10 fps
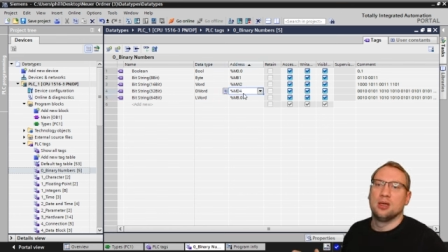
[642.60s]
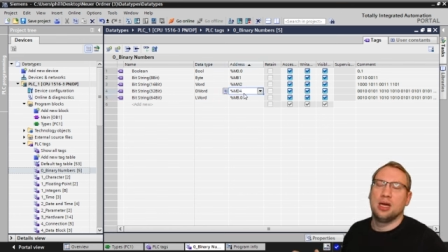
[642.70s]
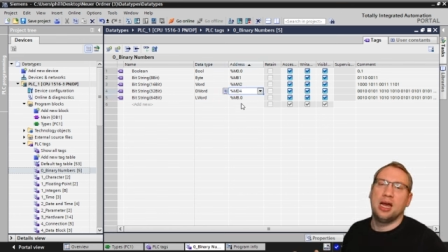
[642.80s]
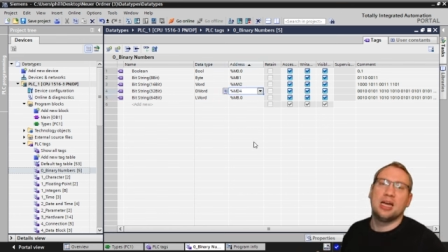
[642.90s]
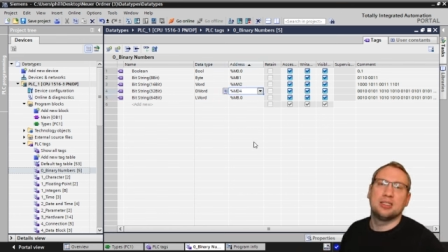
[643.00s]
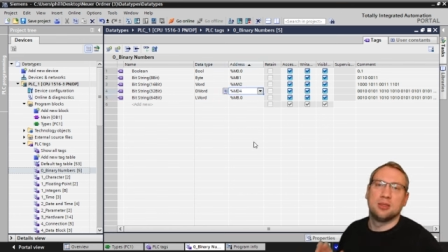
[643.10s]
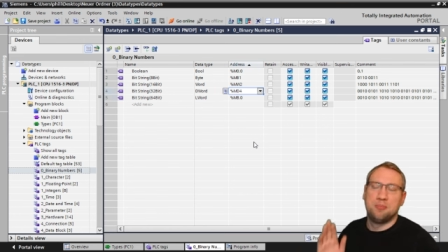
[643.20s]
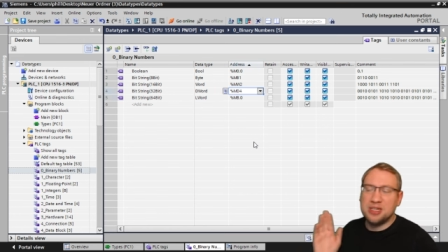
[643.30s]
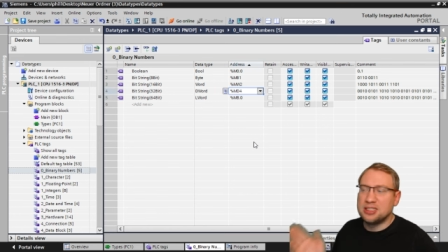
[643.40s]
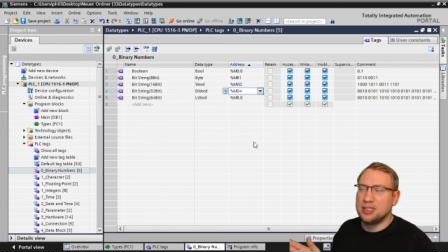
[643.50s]
as a
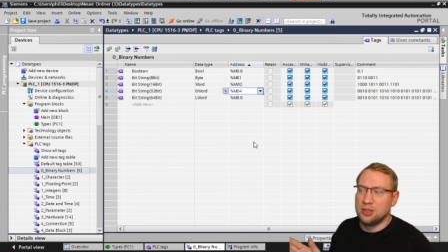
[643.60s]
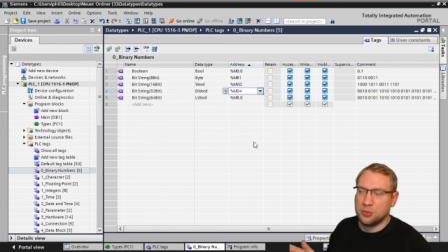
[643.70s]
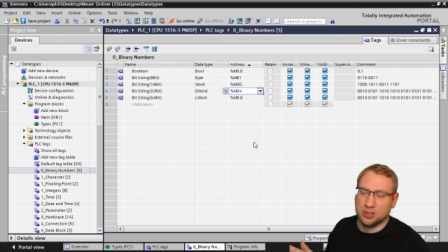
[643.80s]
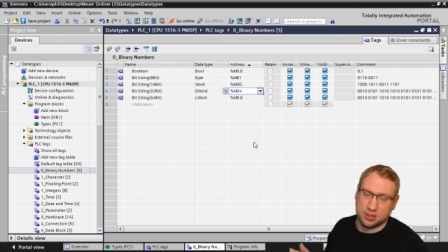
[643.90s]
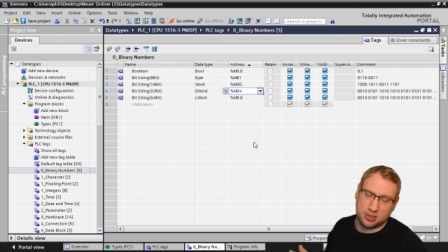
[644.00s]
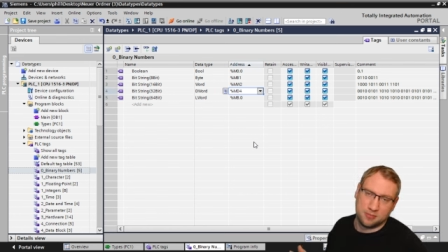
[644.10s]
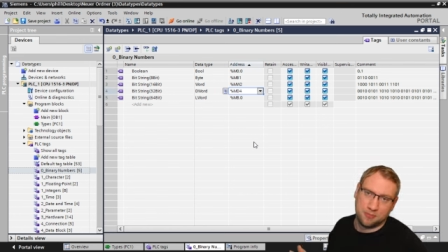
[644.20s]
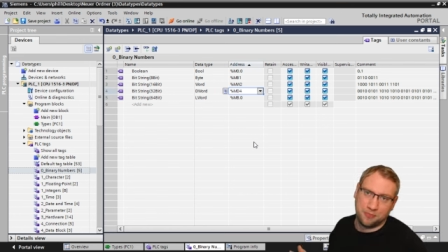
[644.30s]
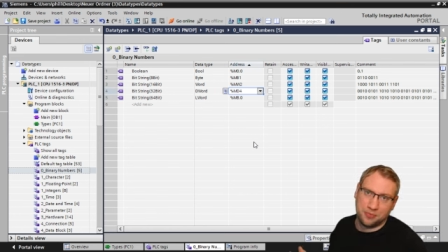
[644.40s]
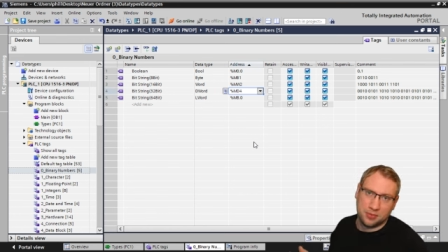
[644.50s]
bit sequence.
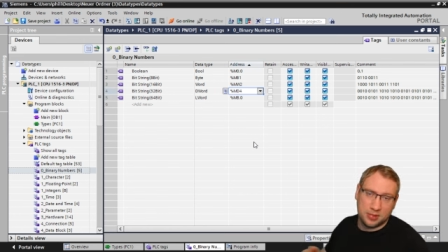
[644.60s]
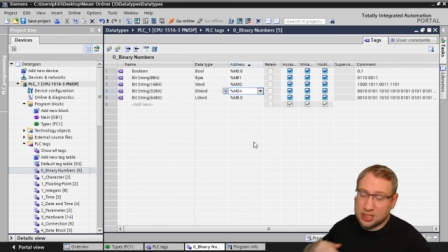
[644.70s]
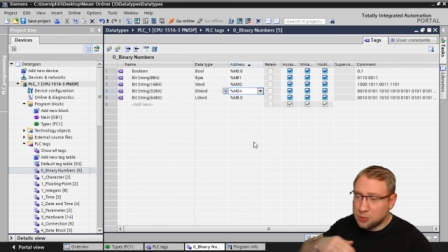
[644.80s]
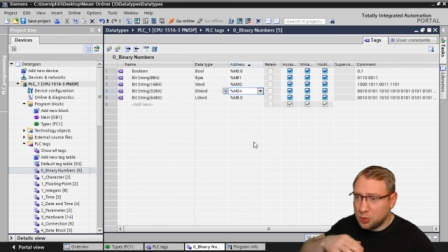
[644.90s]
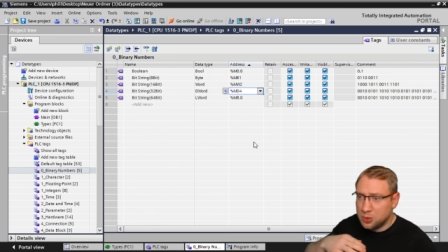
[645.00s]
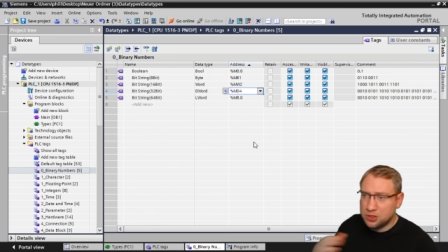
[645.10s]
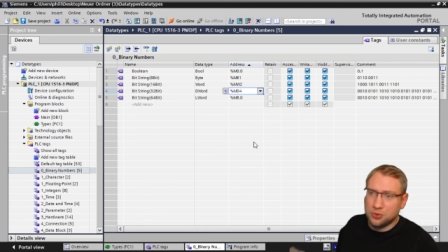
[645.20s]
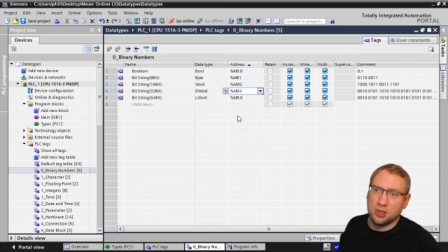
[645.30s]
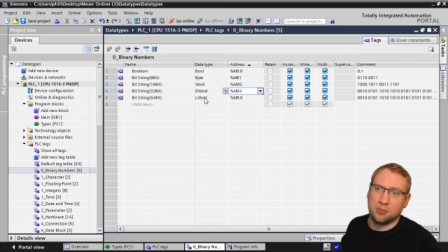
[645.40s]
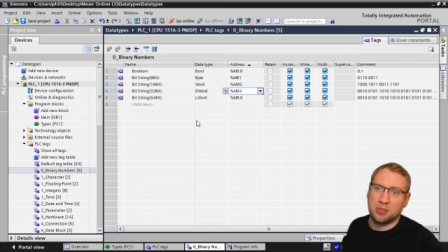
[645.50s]
That's what we're
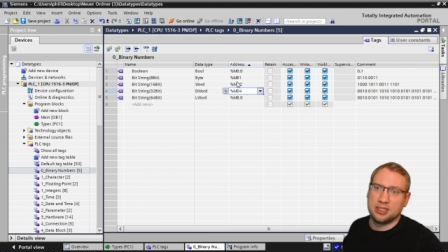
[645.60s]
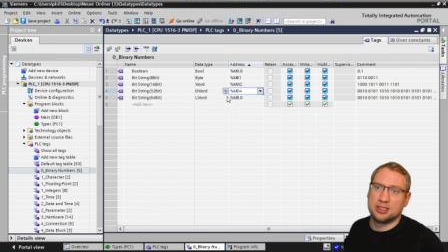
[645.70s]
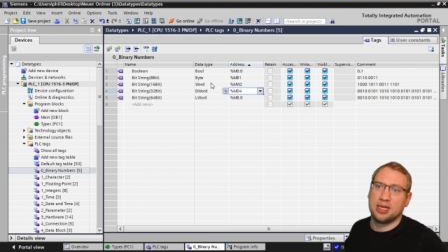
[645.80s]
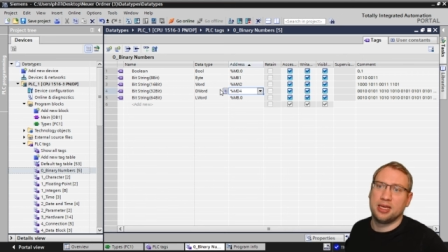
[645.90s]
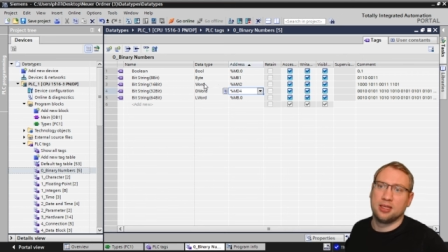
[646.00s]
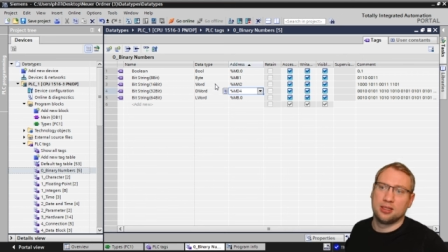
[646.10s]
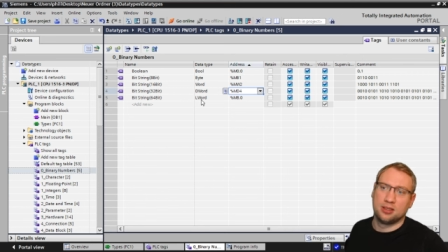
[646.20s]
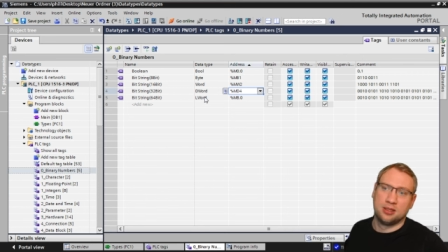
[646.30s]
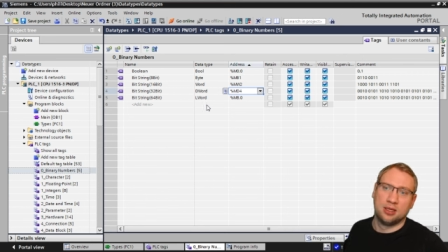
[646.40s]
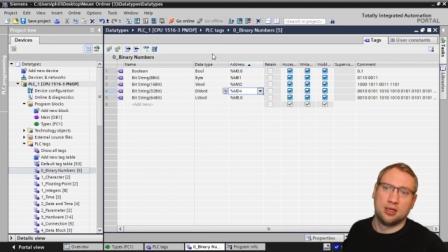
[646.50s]
doing by saying
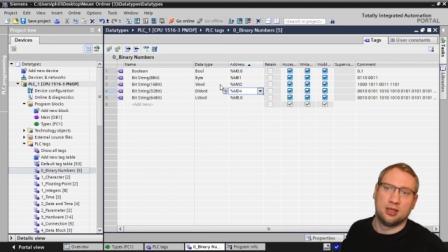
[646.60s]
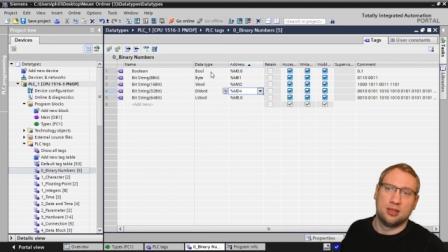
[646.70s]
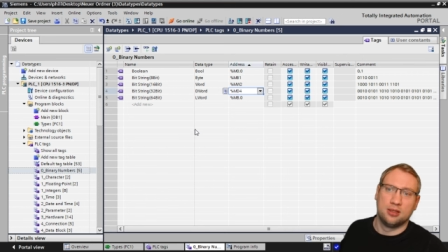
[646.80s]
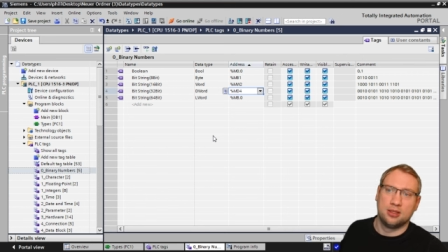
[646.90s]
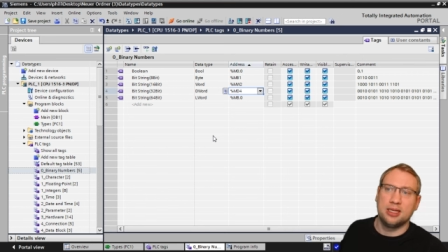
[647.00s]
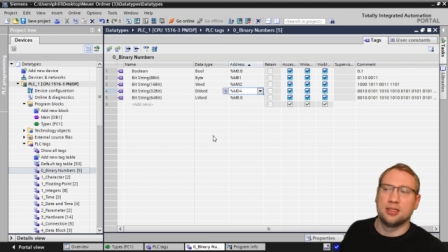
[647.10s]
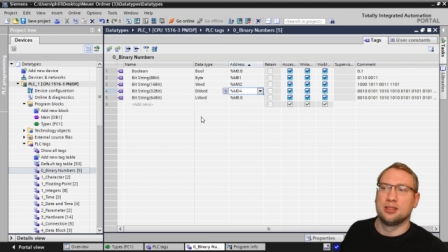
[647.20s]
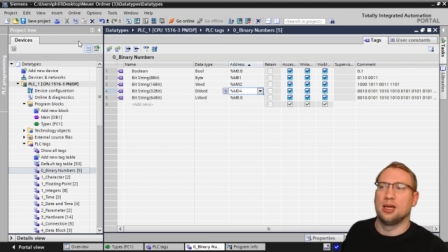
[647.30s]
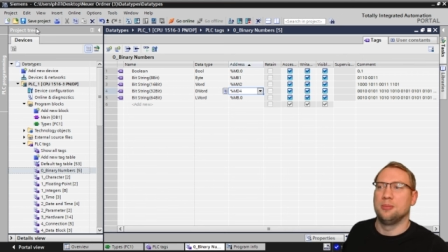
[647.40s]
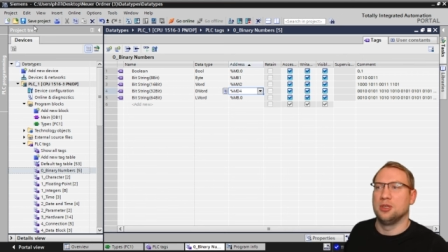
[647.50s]
the, the data
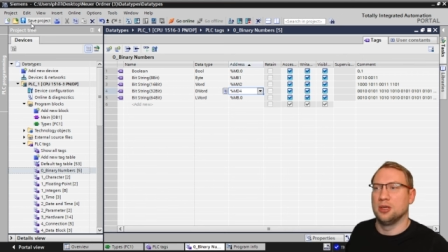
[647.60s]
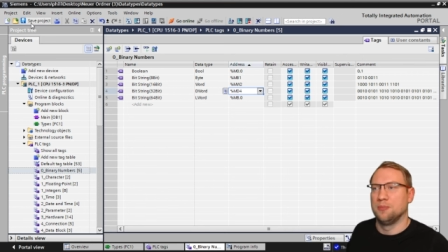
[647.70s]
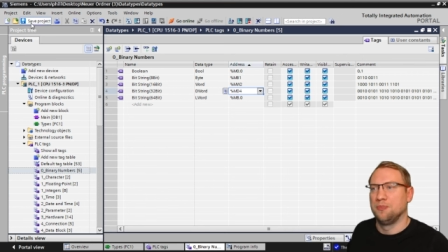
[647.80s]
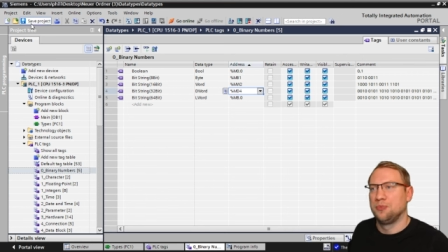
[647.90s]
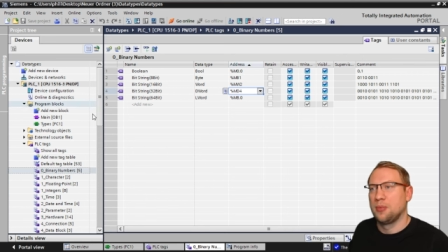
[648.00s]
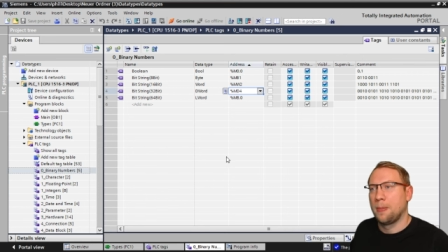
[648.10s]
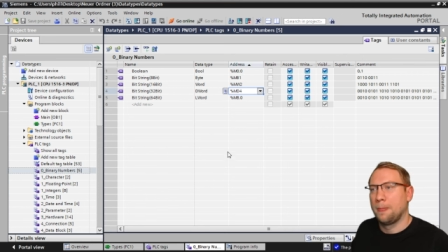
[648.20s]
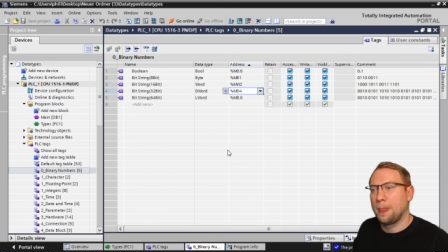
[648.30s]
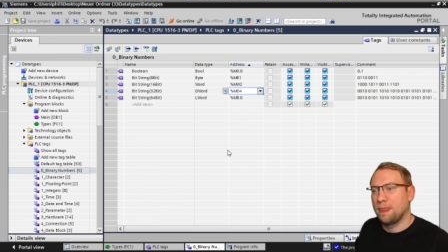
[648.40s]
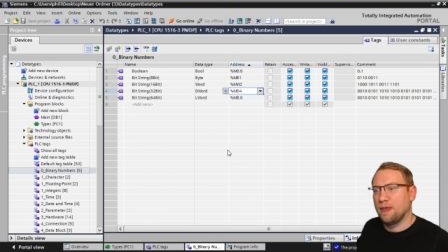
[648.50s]
type here.
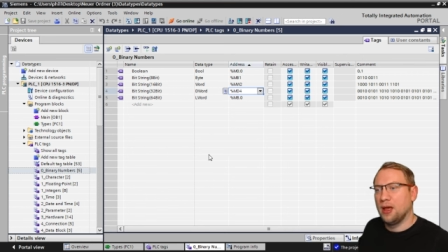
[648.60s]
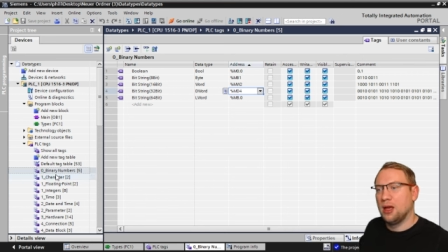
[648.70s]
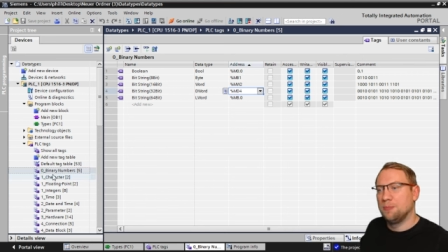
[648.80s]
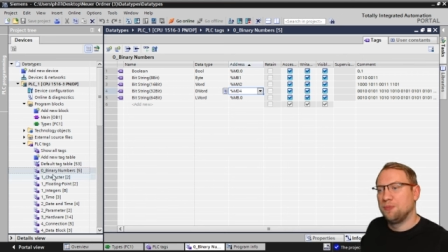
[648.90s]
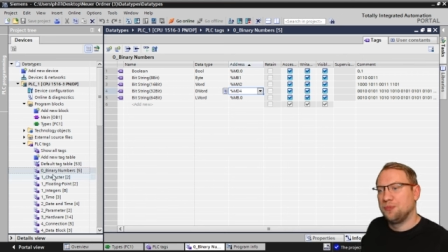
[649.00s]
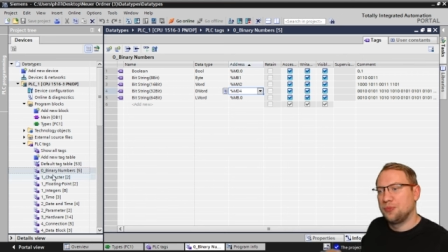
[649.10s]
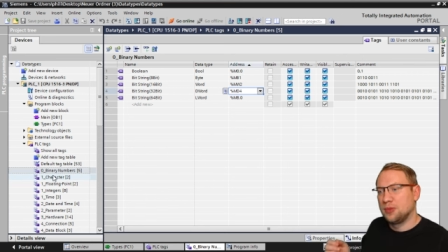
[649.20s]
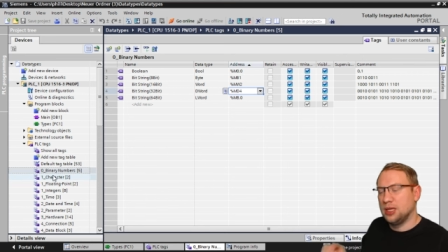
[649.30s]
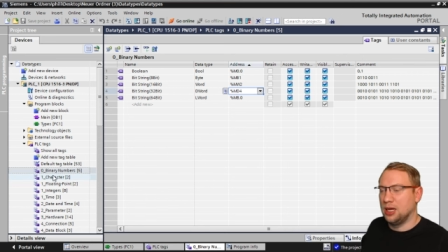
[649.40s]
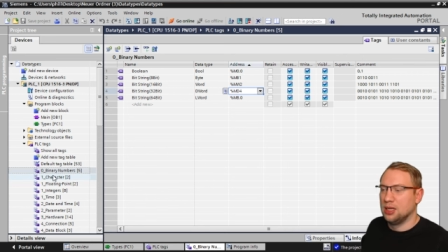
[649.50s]
Um, yeah.